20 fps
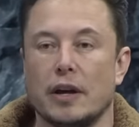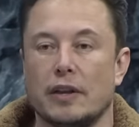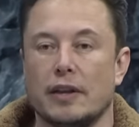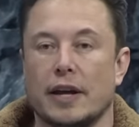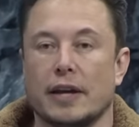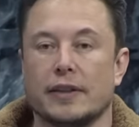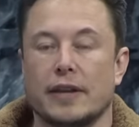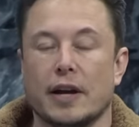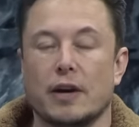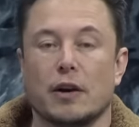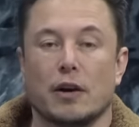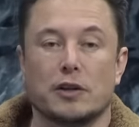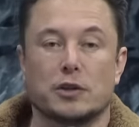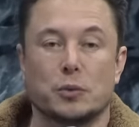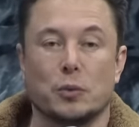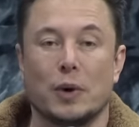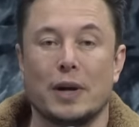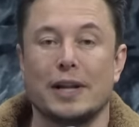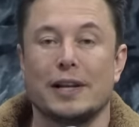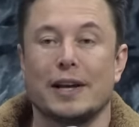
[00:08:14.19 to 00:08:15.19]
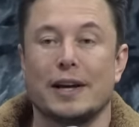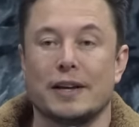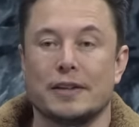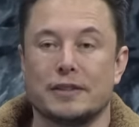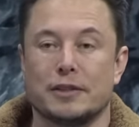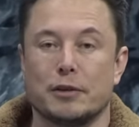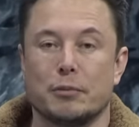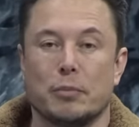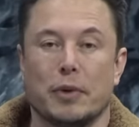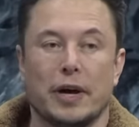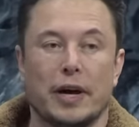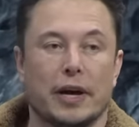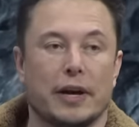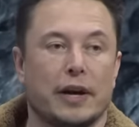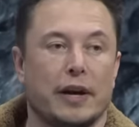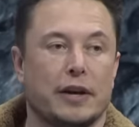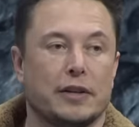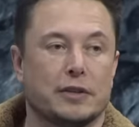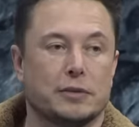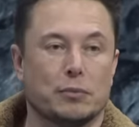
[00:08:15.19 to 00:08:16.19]
that that costs way less than buying
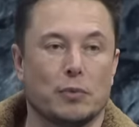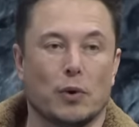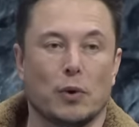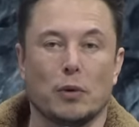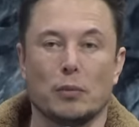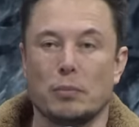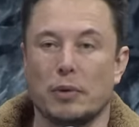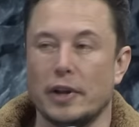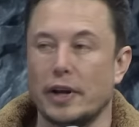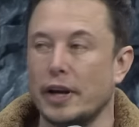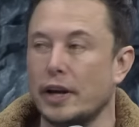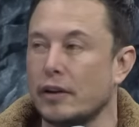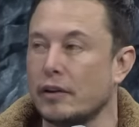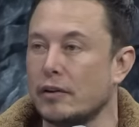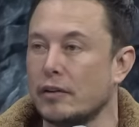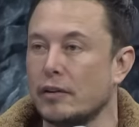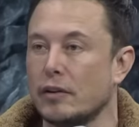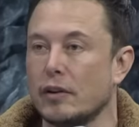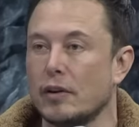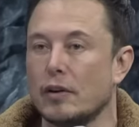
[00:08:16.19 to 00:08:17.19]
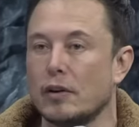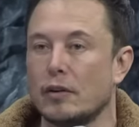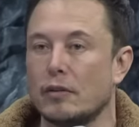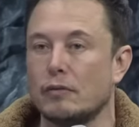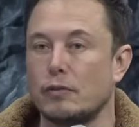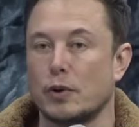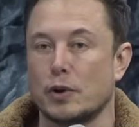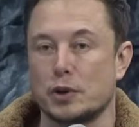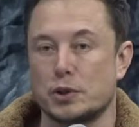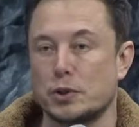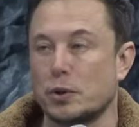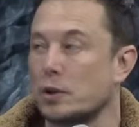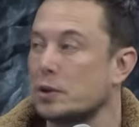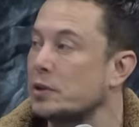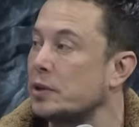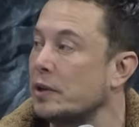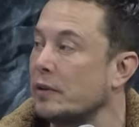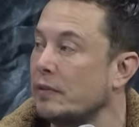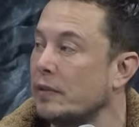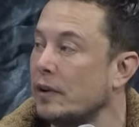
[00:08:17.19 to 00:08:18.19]
a small plane for a short
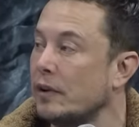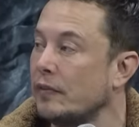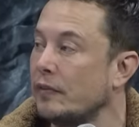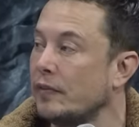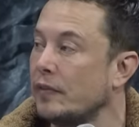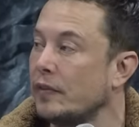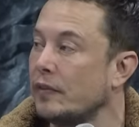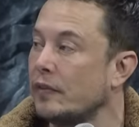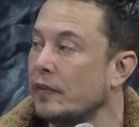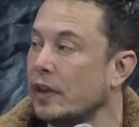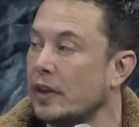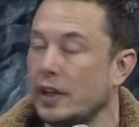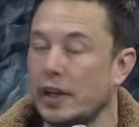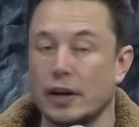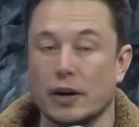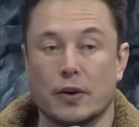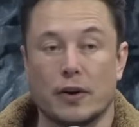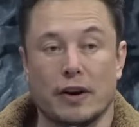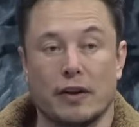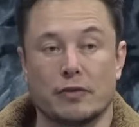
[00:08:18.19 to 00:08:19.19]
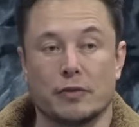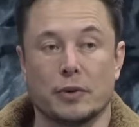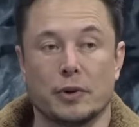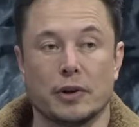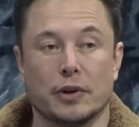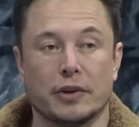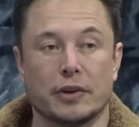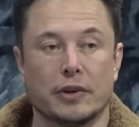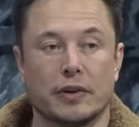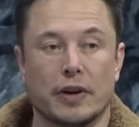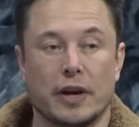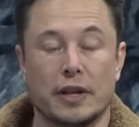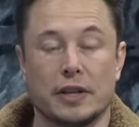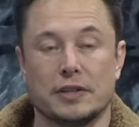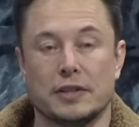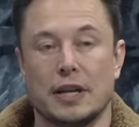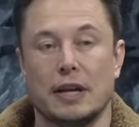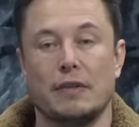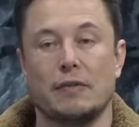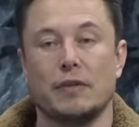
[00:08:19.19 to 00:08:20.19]
trip. In the aircraft world, and the
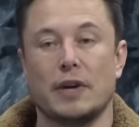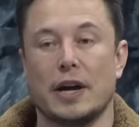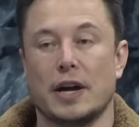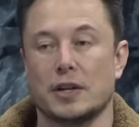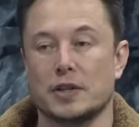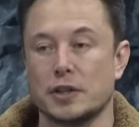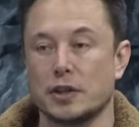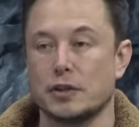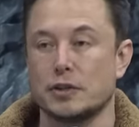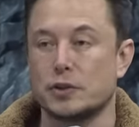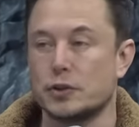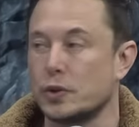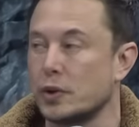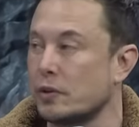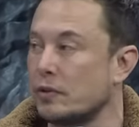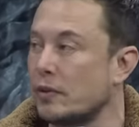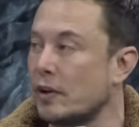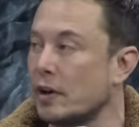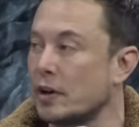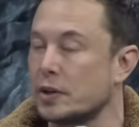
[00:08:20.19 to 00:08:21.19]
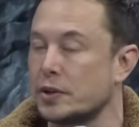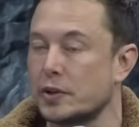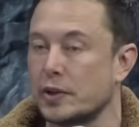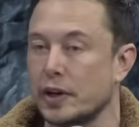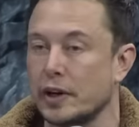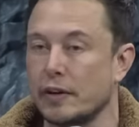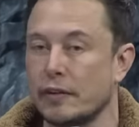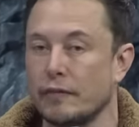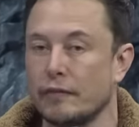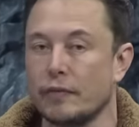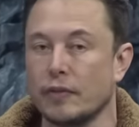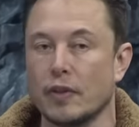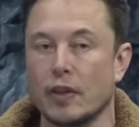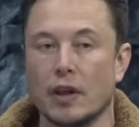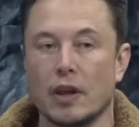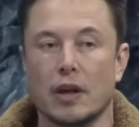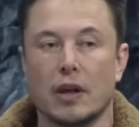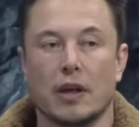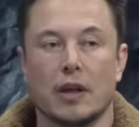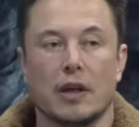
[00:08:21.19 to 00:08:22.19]
same actually is true of rocketry.
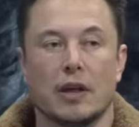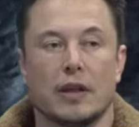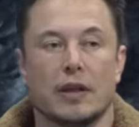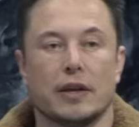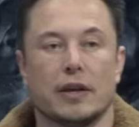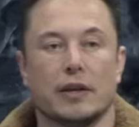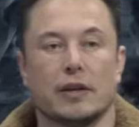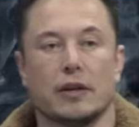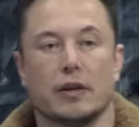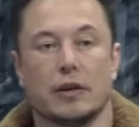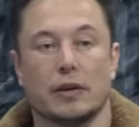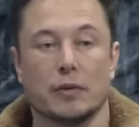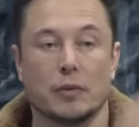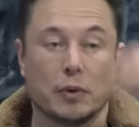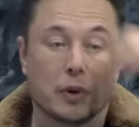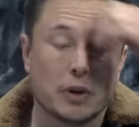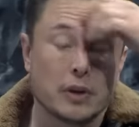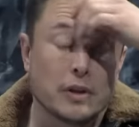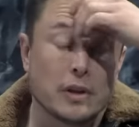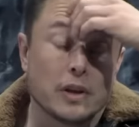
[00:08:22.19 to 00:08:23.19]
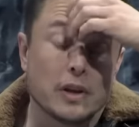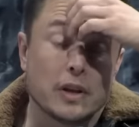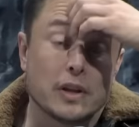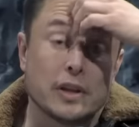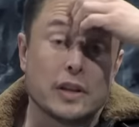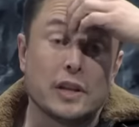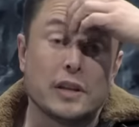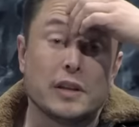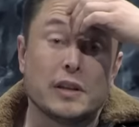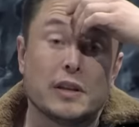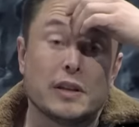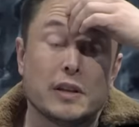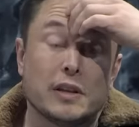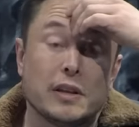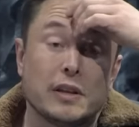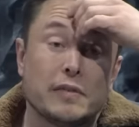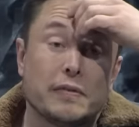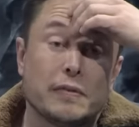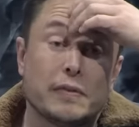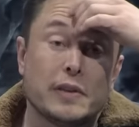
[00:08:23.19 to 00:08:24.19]
The the
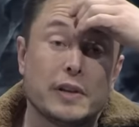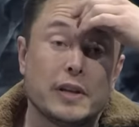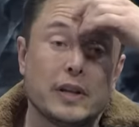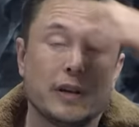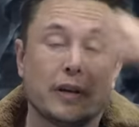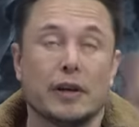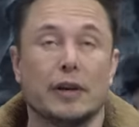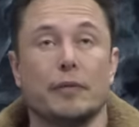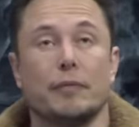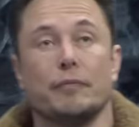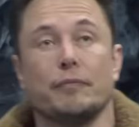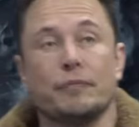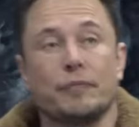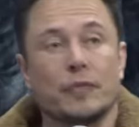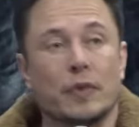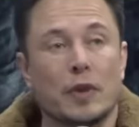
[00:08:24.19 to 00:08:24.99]
the, the um,